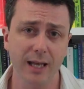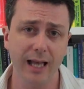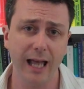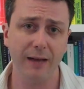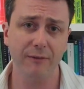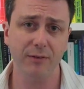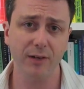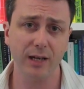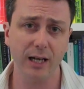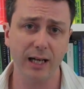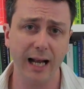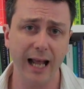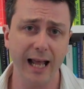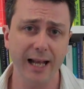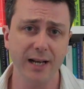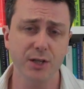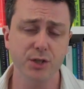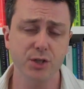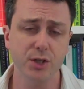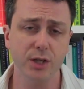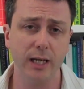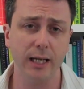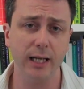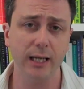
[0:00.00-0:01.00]
effort and
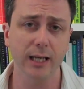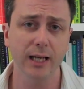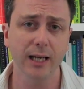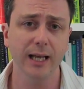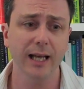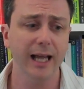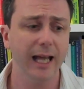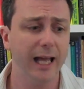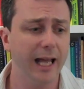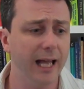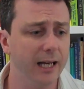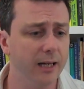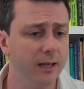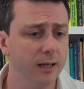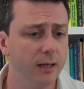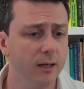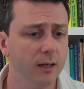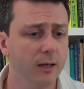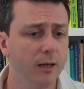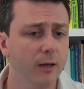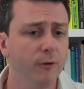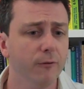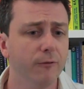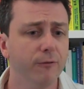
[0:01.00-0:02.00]
energy in
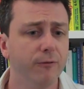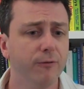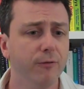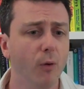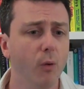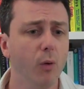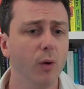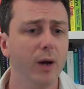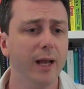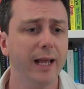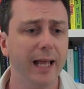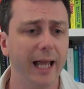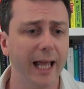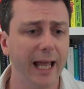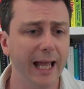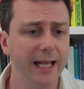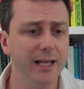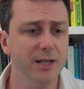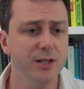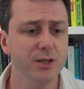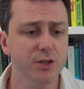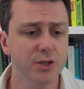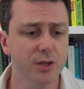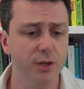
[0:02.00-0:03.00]
falling
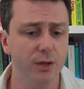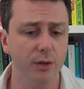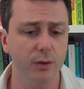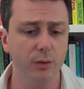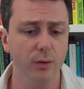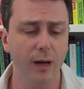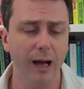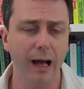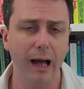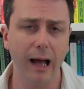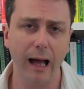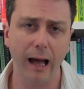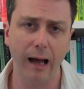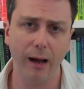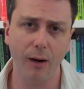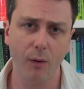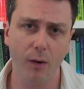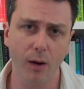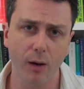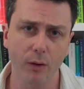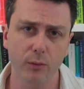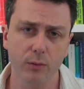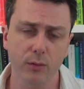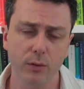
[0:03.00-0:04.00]
into our
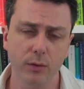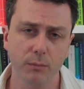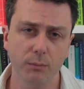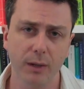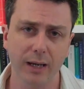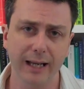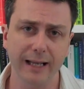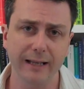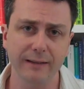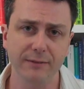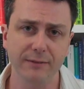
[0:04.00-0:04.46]
own belief